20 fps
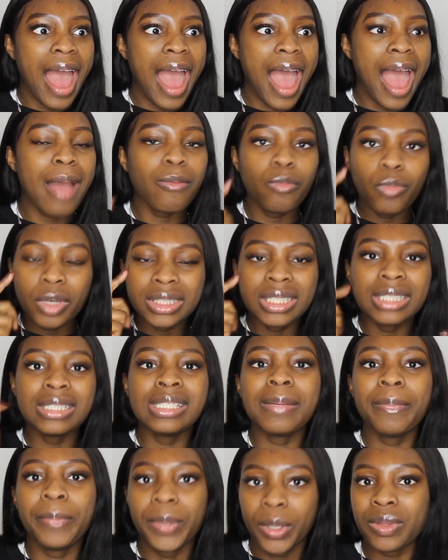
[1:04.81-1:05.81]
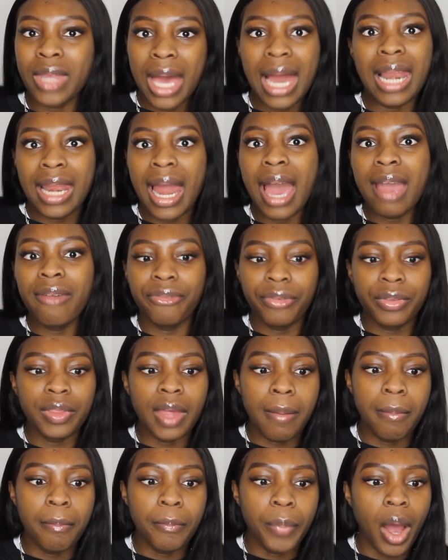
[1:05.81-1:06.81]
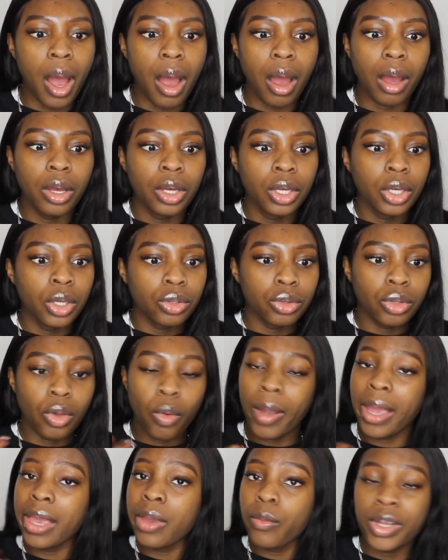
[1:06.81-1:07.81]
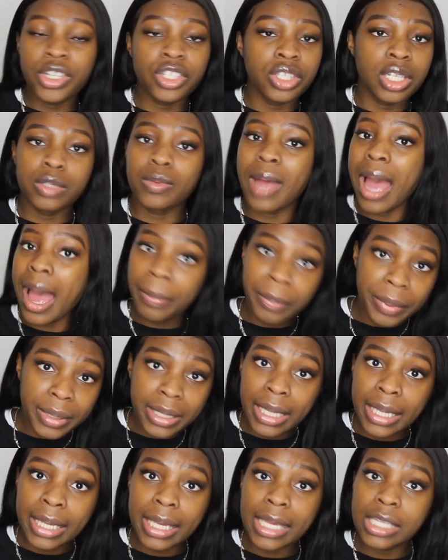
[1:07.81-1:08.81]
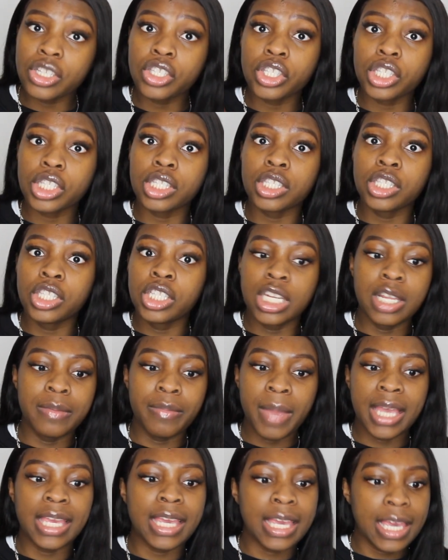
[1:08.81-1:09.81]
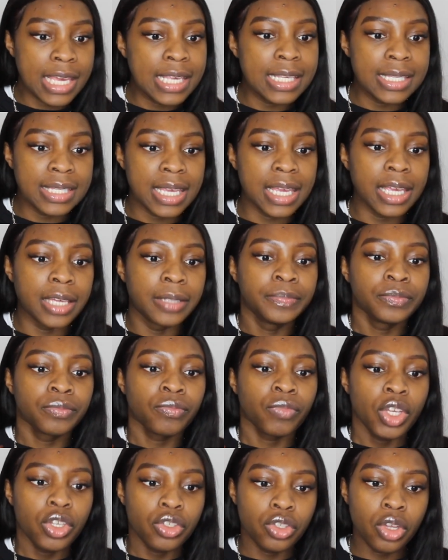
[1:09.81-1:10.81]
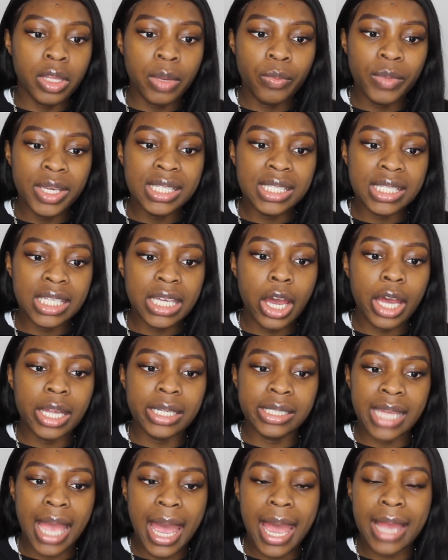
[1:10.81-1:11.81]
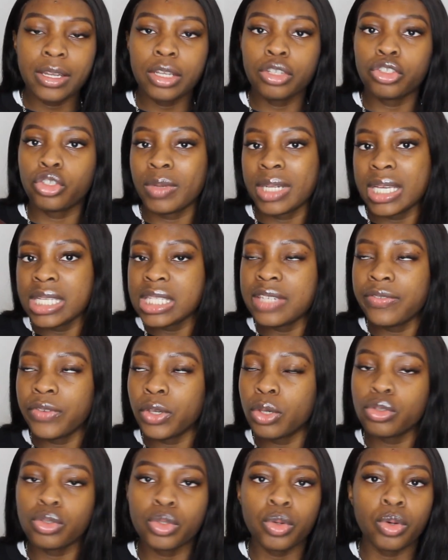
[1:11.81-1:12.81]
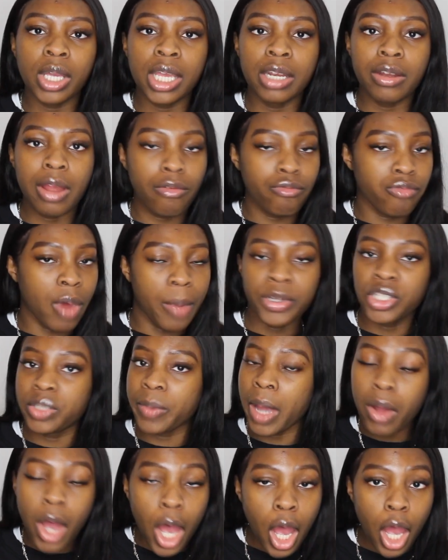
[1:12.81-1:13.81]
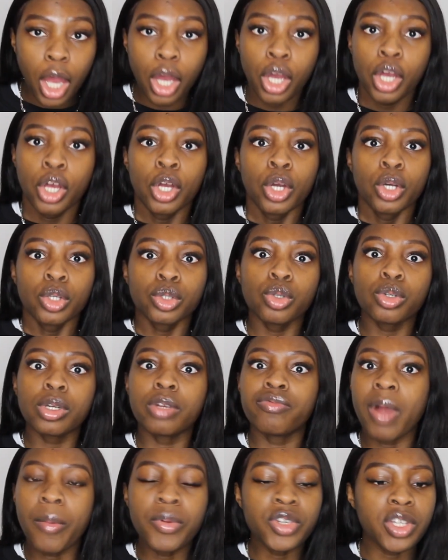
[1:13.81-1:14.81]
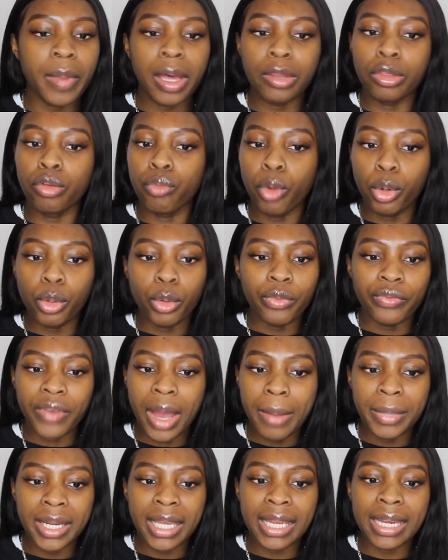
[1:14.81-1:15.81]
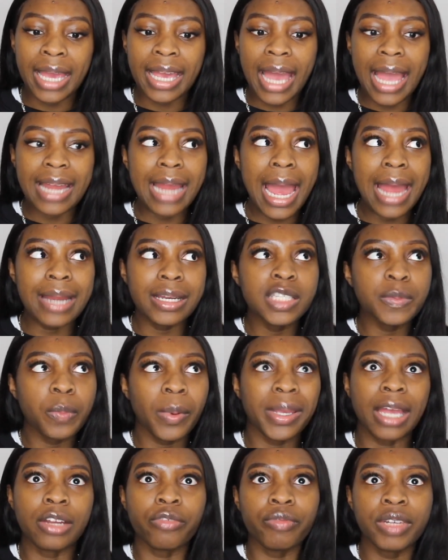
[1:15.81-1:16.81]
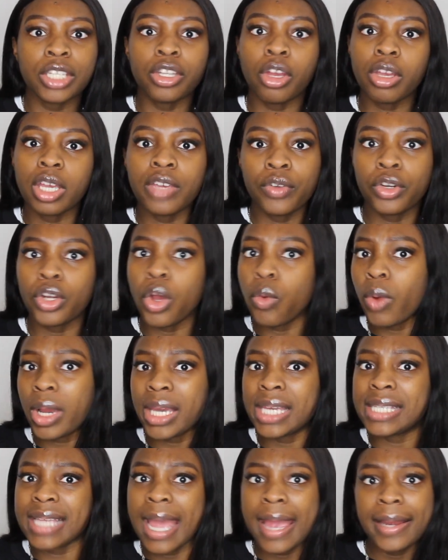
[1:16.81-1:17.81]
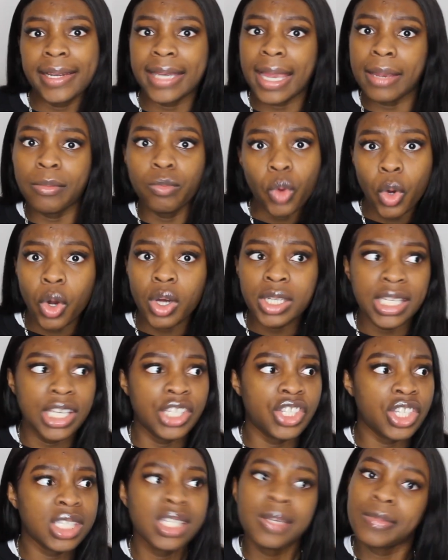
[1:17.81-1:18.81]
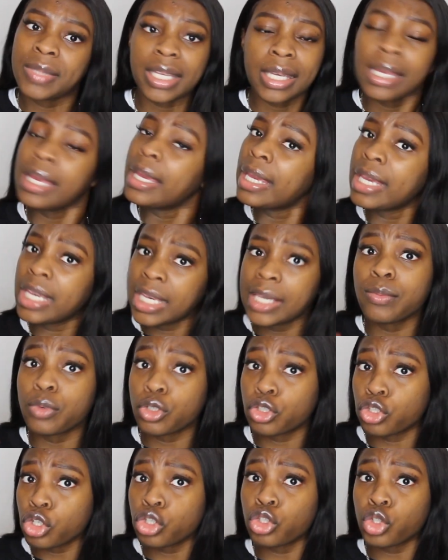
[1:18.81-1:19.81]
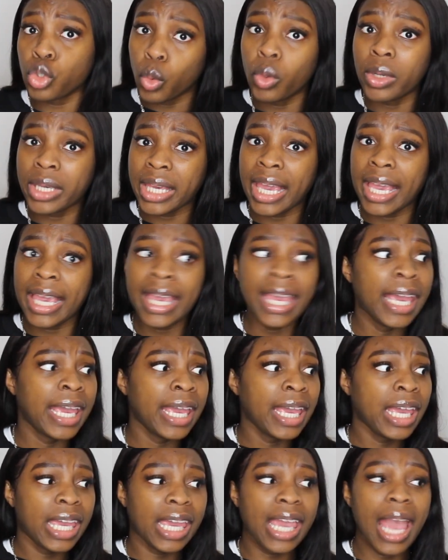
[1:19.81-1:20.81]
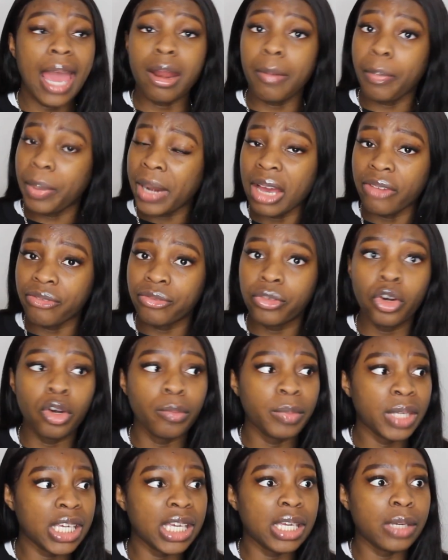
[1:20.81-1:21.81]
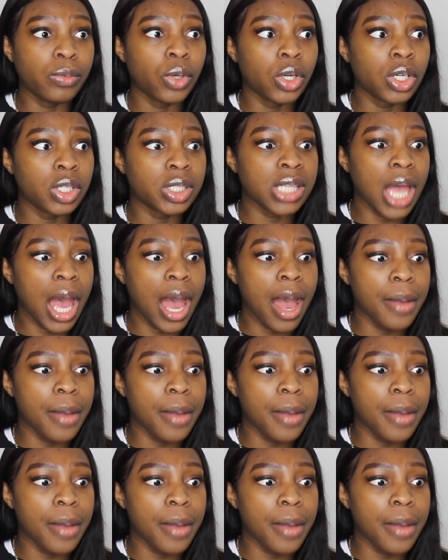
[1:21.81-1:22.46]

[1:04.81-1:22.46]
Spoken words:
and wanted to build that life for them, but the way in which things were happening, it just didn't make it easy. So then we see her dad doing interviews, talking rubbish about her, talking rubbish about the royal family. Like, at this point, I really don't even know what his end game was. It just seems like he was just talking. He had a platform. He was